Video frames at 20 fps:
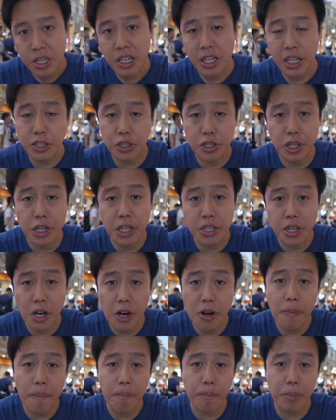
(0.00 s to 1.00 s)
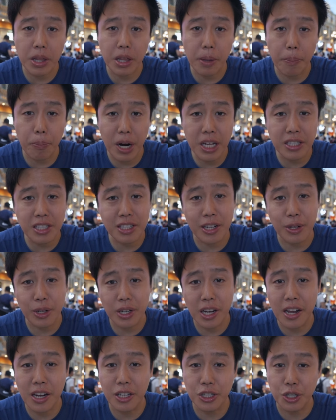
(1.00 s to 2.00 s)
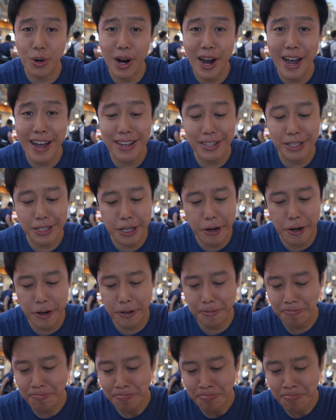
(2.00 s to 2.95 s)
It's good though, but the bread's kind of dry, so